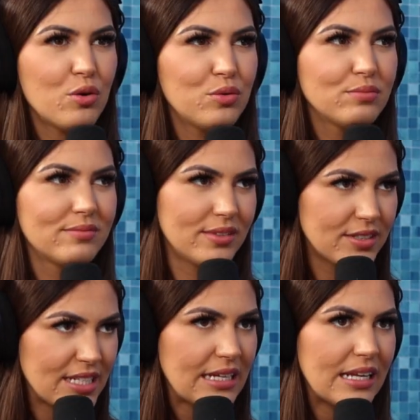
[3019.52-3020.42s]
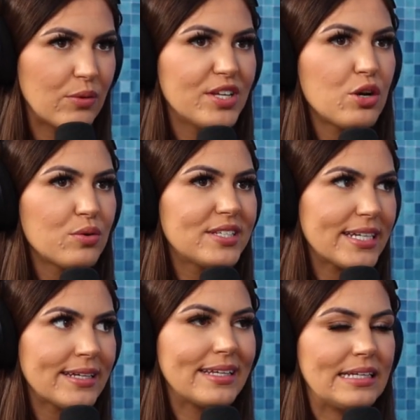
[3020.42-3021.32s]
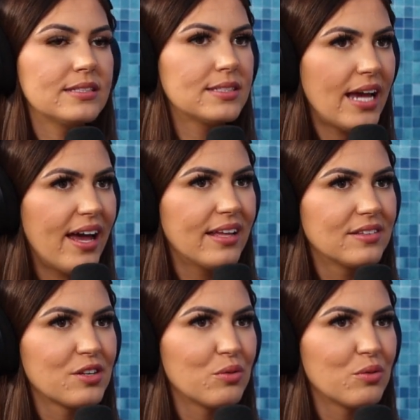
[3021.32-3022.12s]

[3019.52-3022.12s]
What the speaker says: who did it and he's dead. So